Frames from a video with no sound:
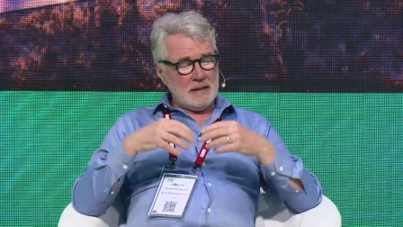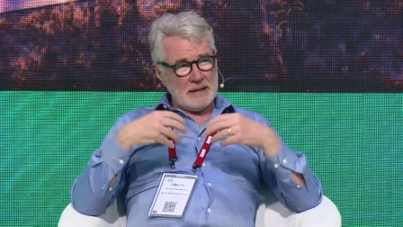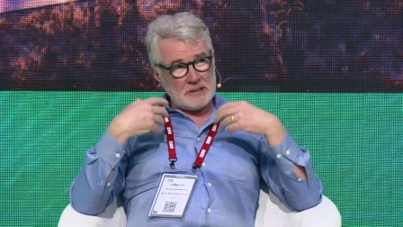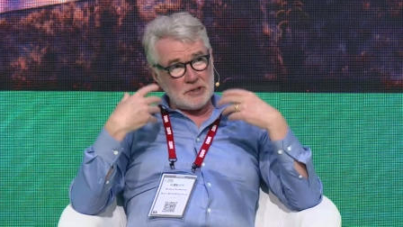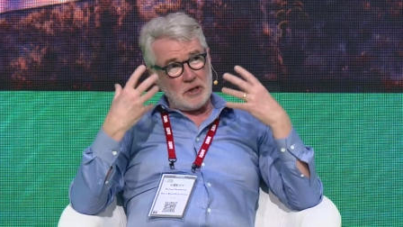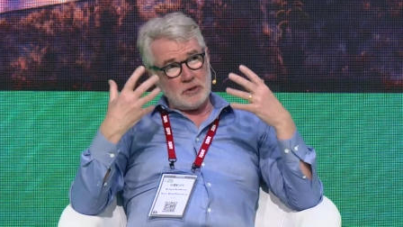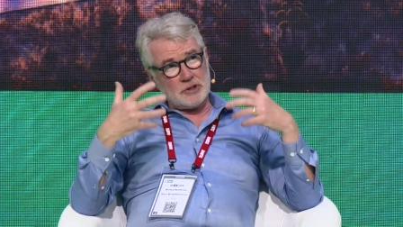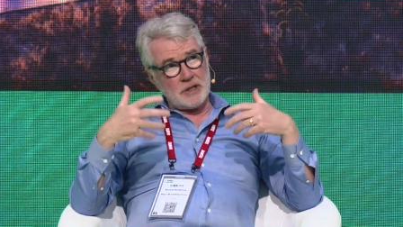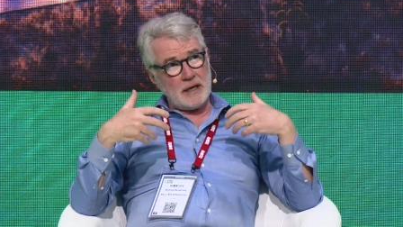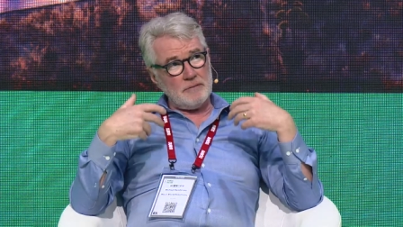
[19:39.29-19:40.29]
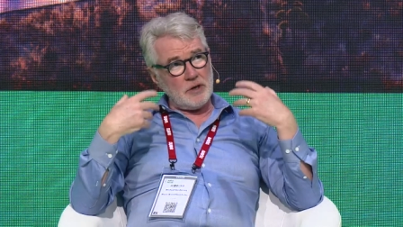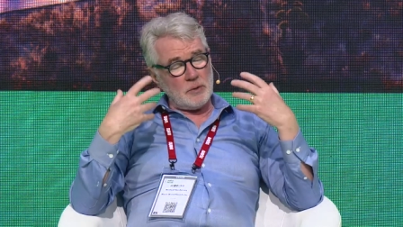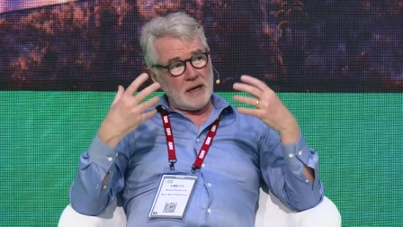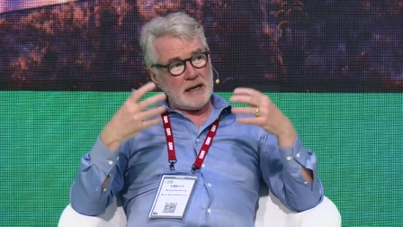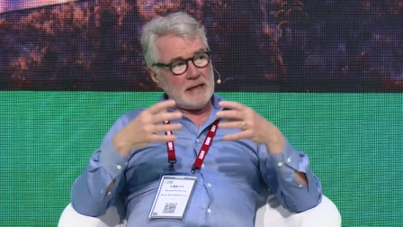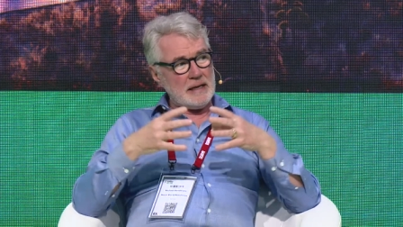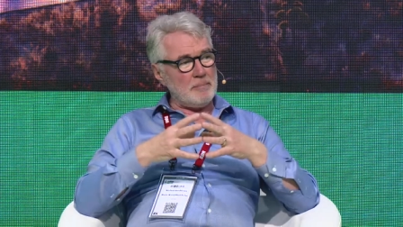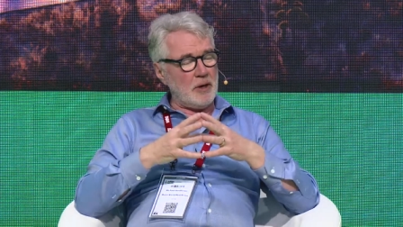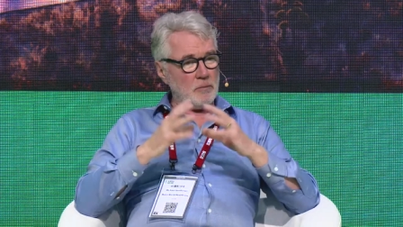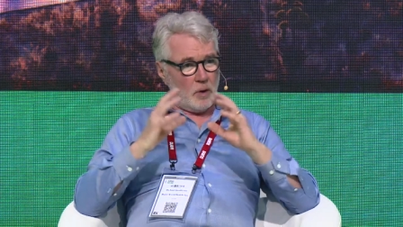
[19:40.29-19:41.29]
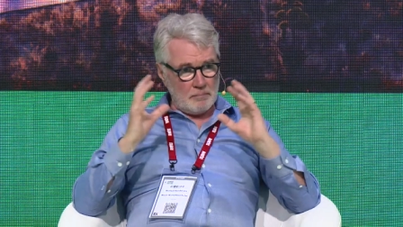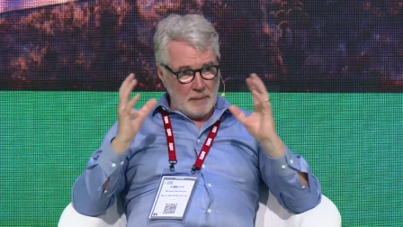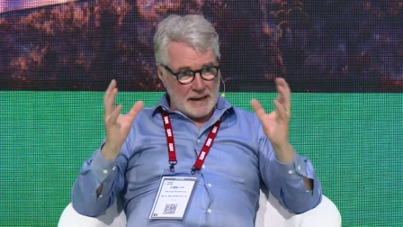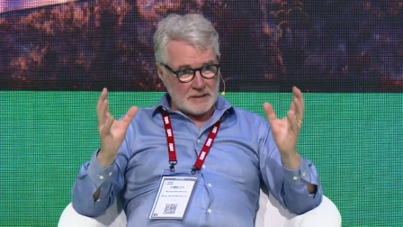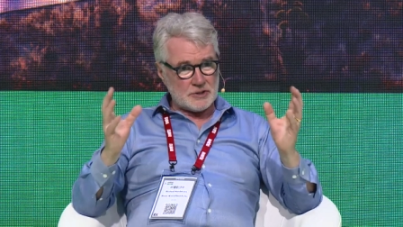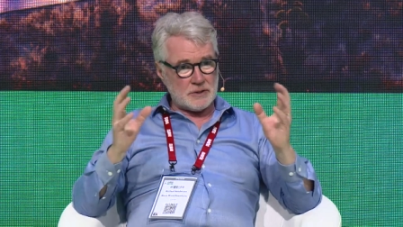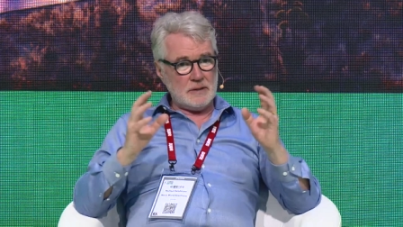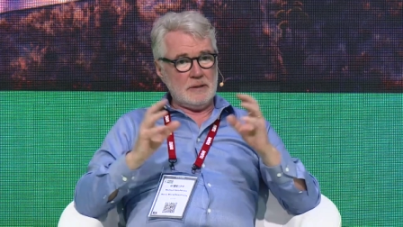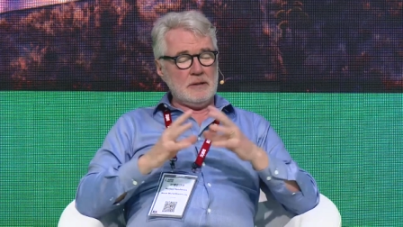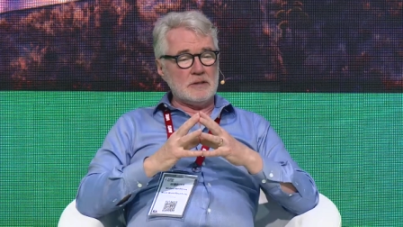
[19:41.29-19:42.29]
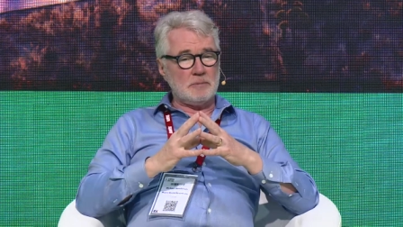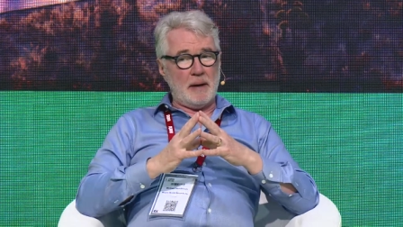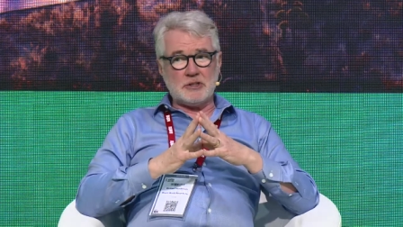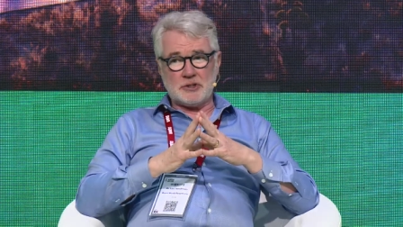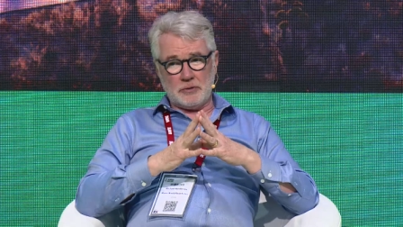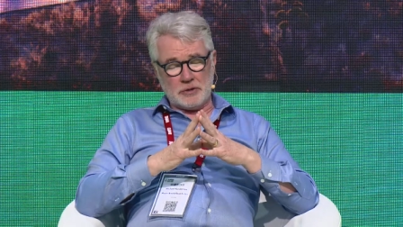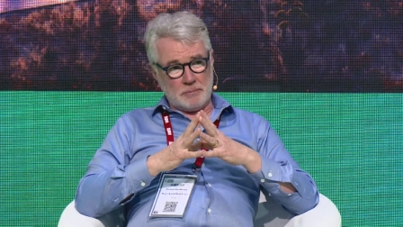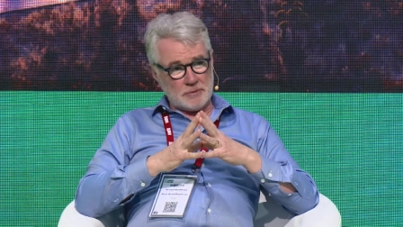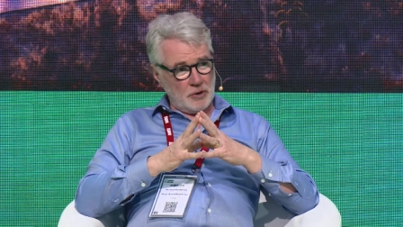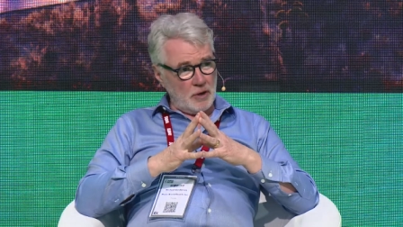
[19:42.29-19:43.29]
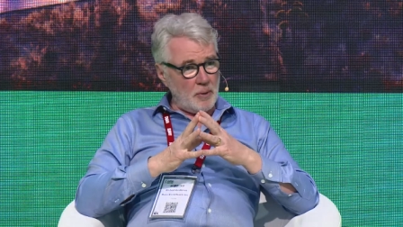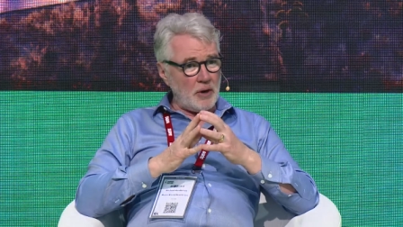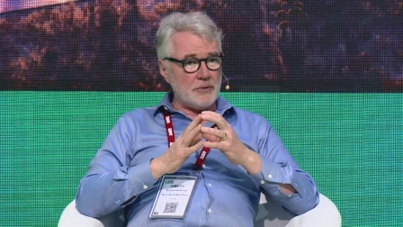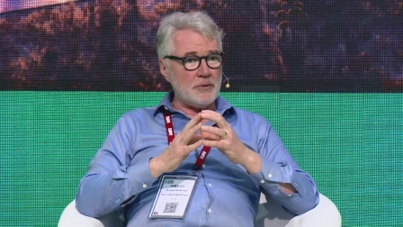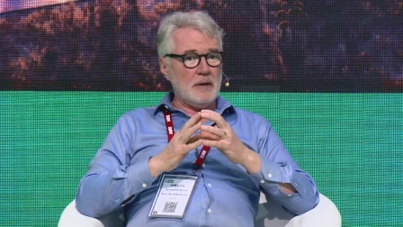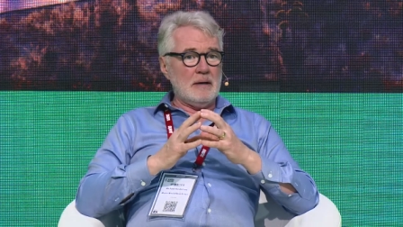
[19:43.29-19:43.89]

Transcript: That starts to give you an idea about what mass space tourism is all about.